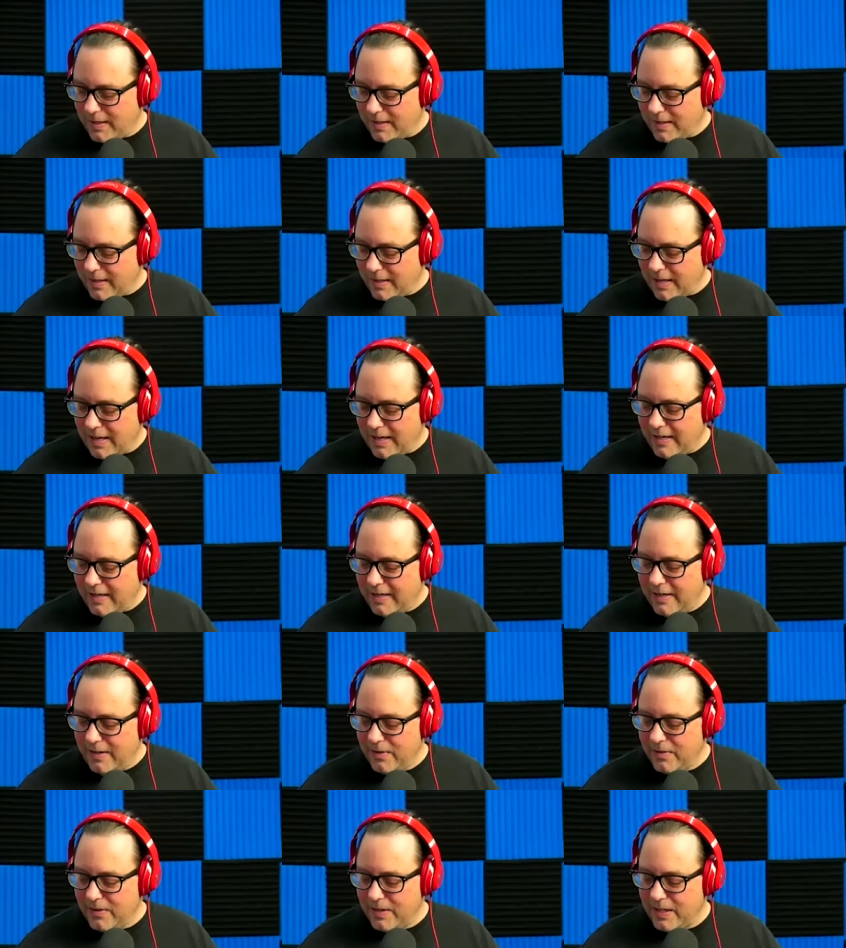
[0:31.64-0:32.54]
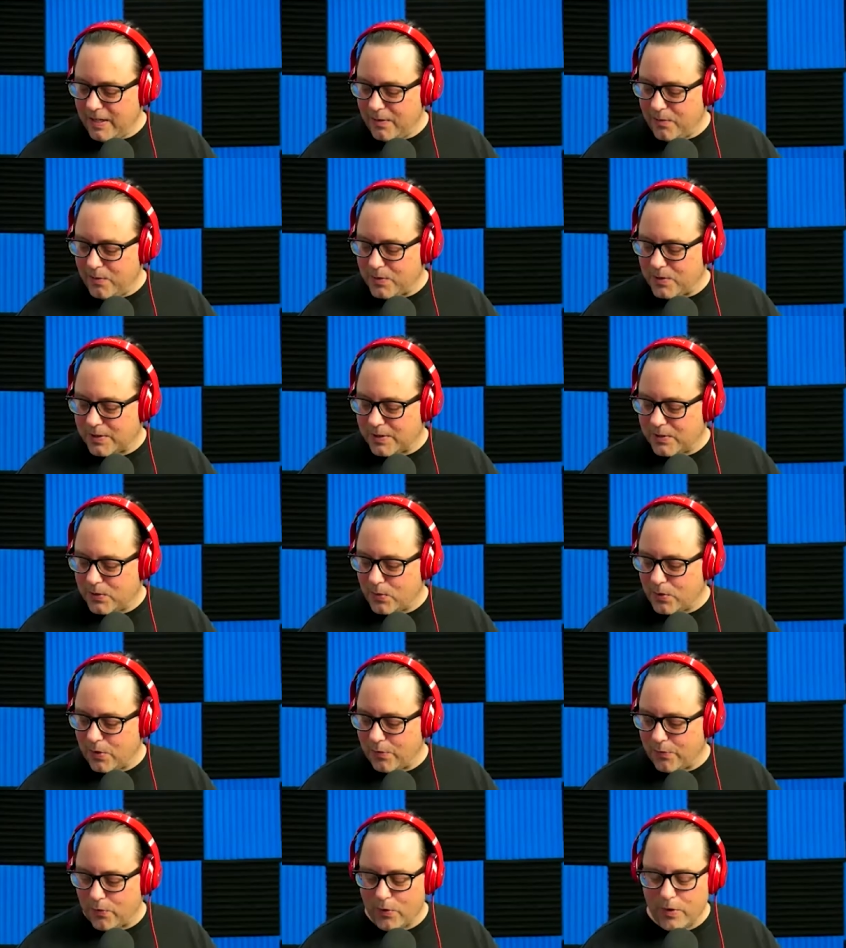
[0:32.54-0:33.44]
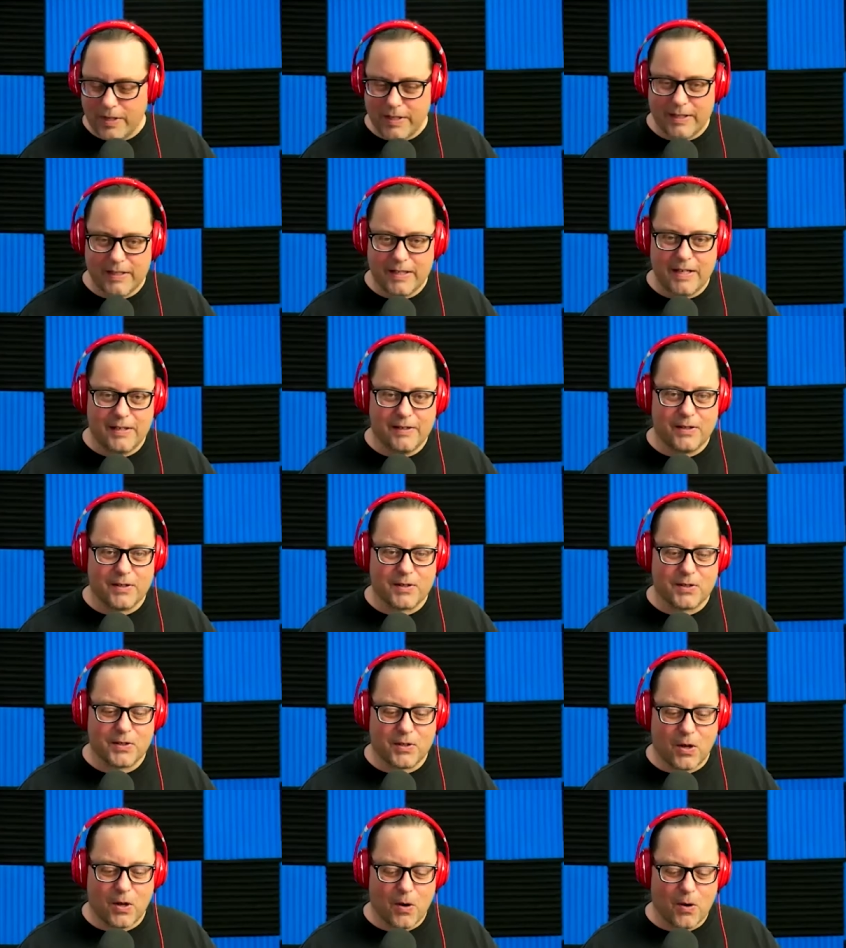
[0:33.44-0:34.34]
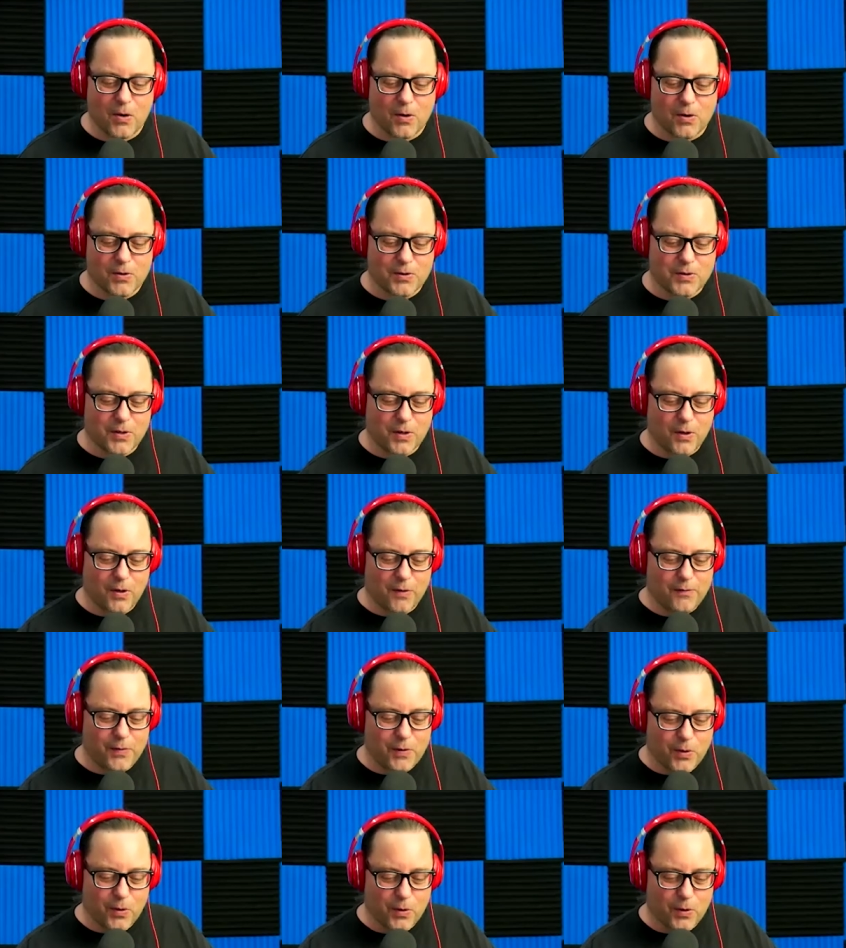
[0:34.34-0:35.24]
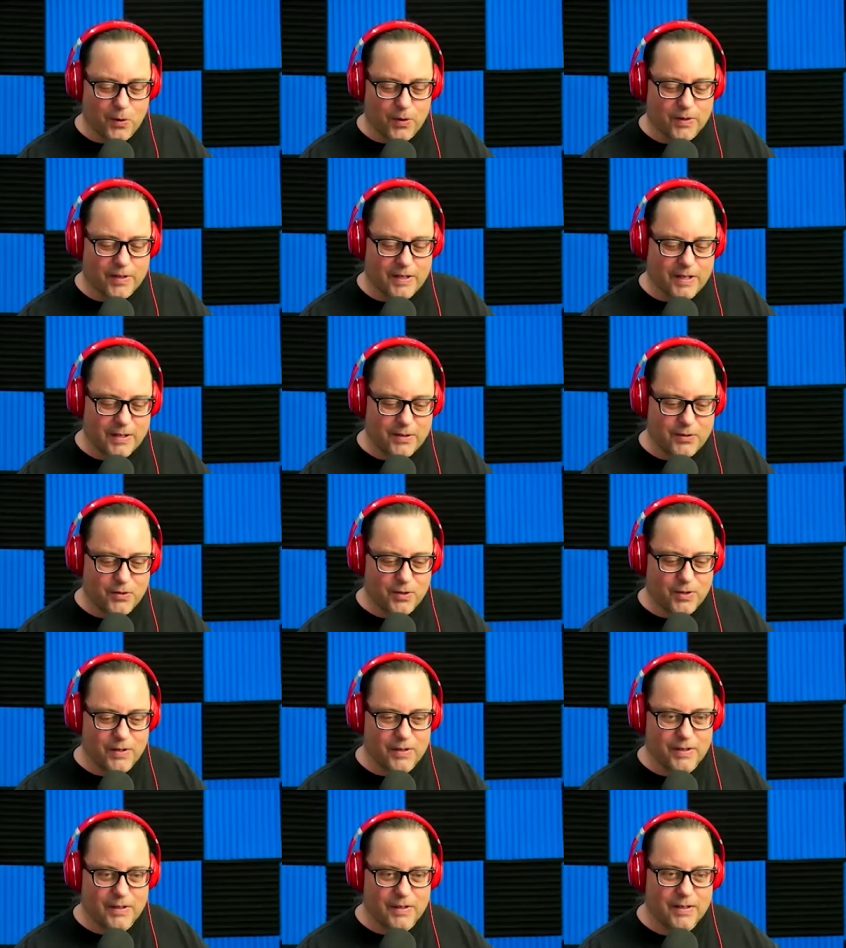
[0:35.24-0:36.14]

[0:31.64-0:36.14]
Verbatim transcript: I hear that it was sort of written in the stars of your kitchen